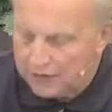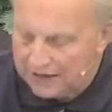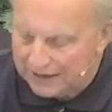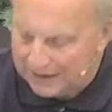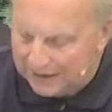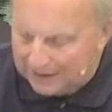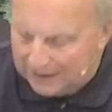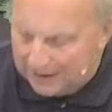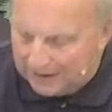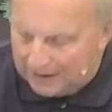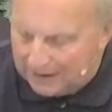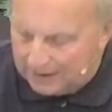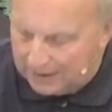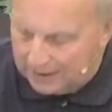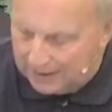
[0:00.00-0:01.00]
a
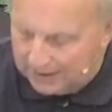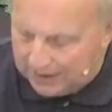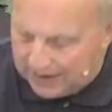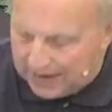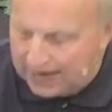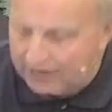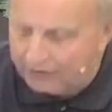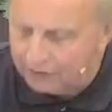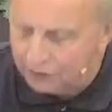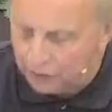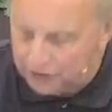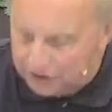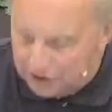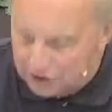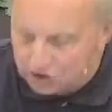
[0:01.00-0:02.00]
live
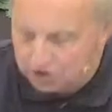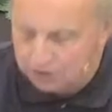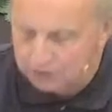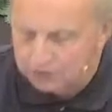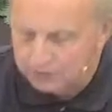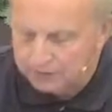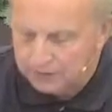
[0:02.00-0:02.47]
tradition